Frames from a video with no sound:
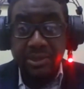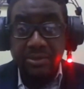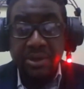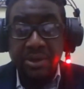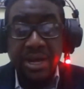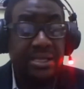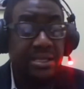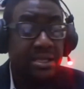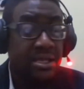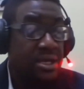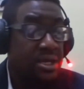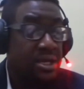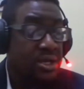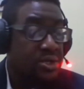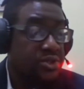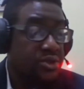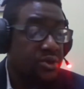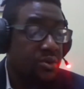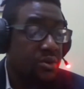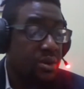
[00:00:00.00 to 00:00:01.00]
right?
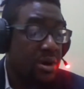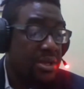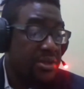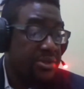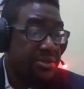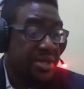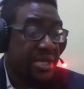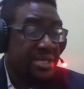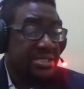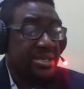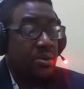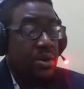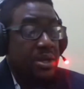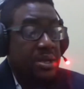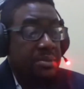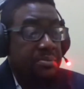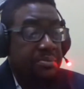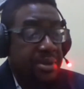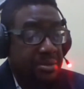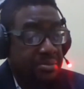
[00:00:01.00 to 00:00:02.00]
So one of the things I
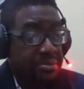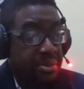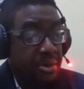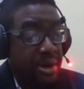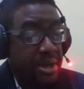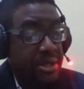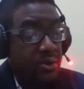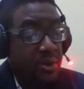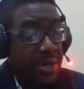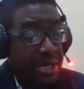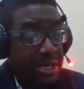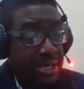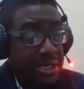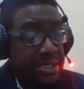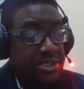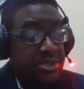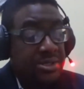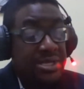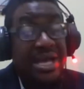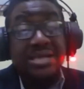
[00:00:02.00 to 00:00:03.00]
want to pinpoint
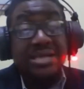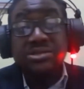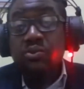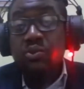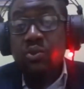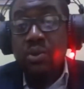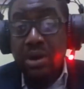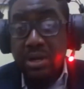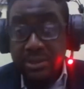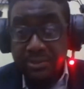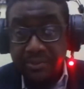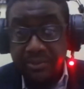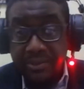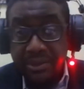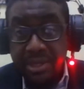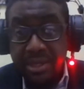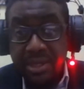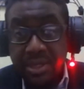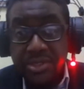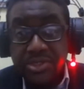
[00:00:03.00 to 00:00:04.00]
quickly, so that's one.
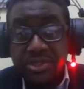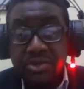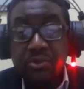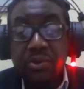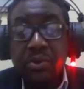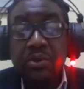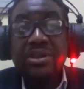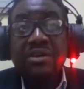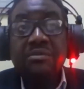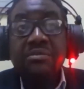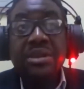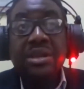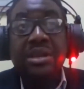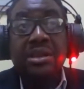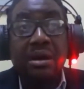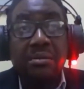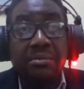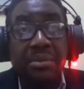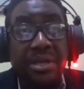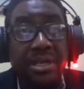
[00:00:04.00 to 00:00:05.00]
So we would have been
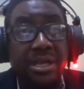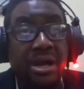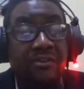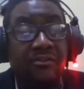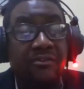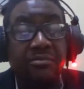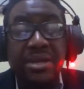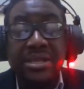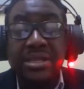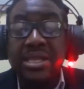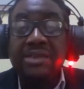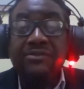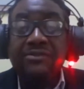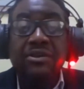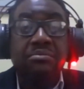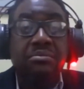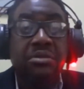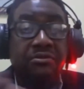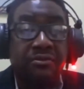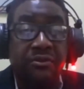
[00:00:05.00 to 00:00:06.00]
lobbying the government
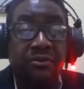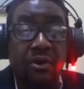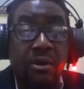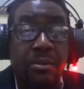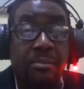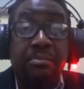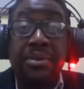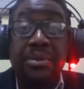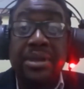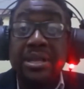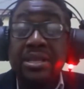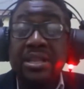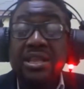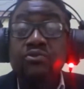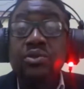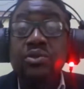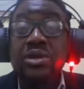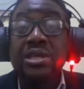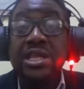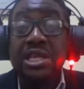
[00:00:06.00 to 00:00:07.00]
even before,
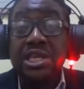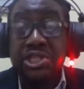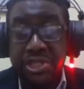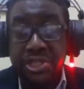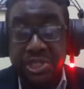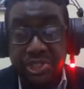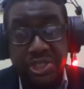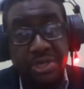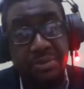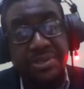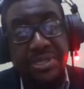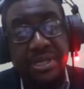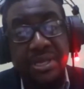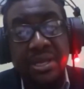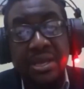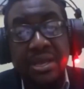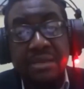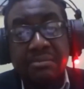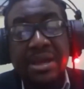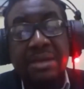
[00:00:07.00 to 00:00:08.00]
building relationships.
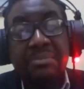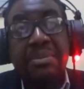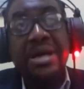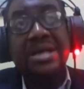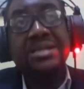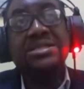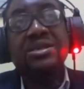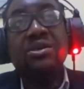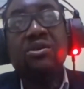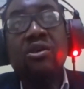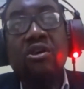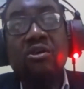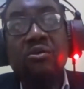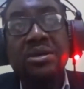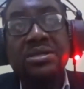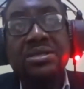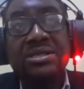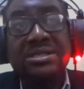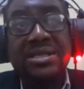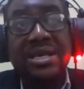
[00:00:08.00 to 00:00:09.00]
My pastor
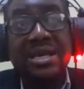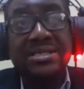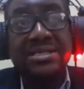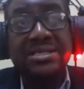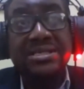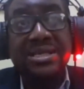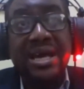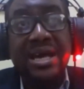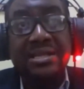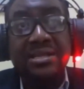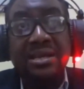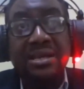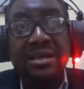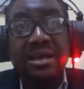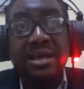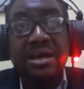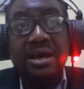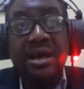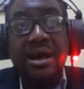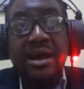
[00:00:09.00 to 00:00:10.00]
always says that
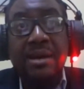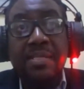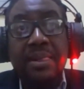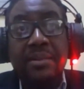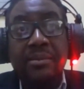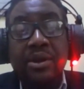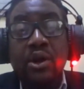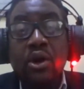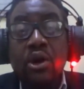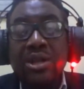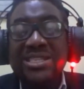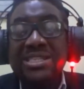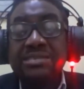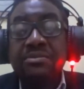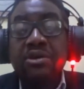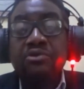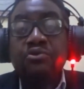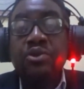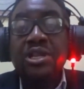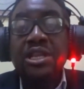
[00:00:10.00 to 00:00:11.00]
God is
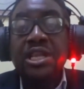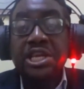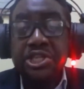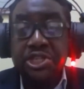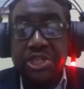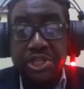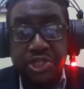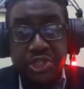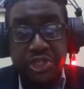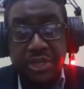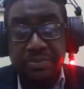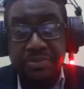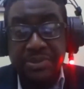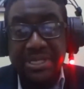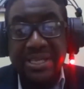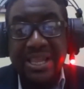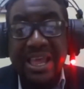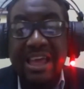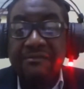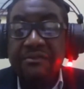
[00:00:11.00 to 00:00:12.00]
about relationships
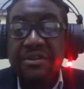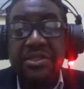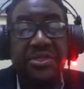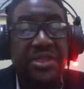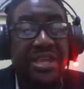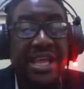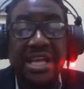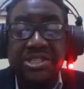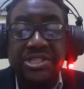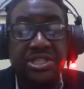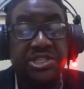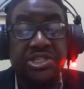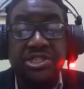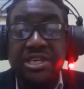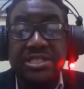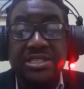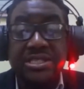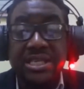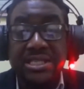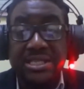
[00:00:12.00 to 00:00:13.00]
and everything else is
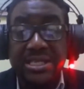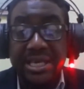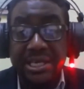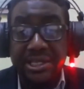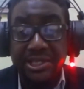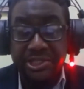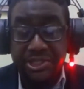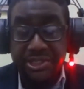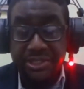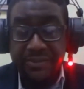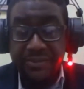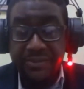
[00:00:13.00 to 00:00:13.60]
just details.